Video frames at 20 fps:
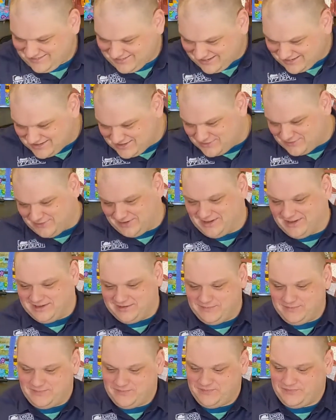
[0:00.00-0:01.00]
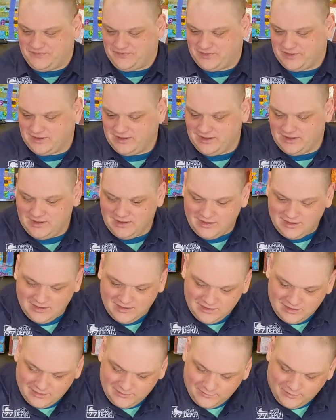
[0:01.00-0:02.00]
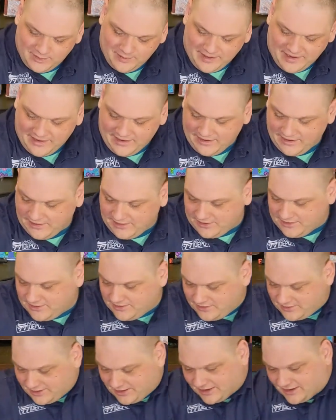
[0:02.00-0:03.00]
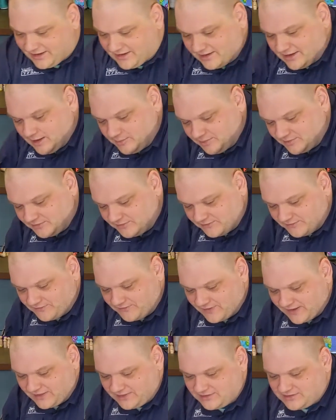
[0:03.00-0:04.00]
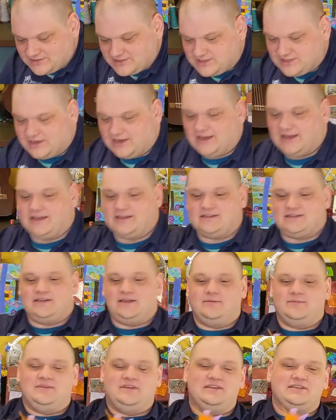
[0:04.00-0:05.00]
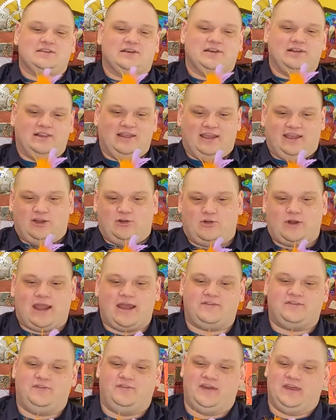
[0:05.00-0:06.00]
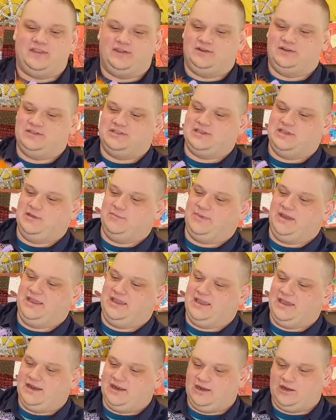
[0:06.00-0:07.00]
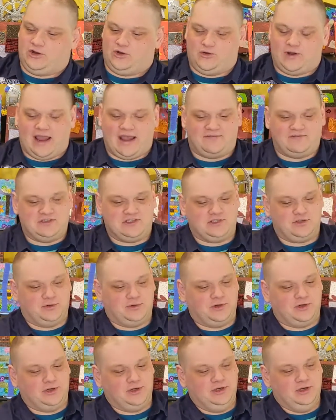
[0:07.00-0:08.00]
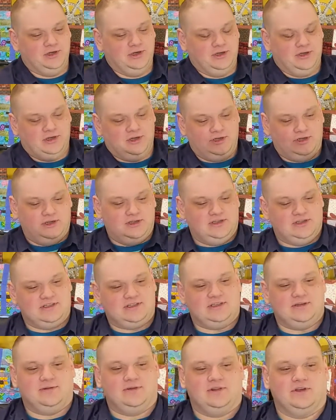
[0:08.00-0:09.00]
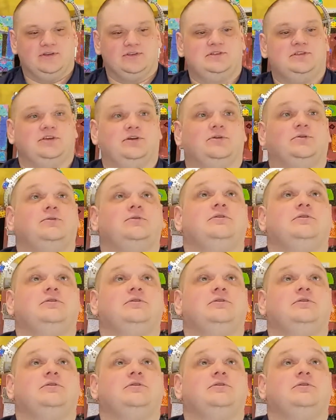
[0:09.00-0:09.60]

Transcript: That's fun. What about, I got a couple feathers here. I got some, these are like craft feathers that you might get at a craft store. Let's see what those do.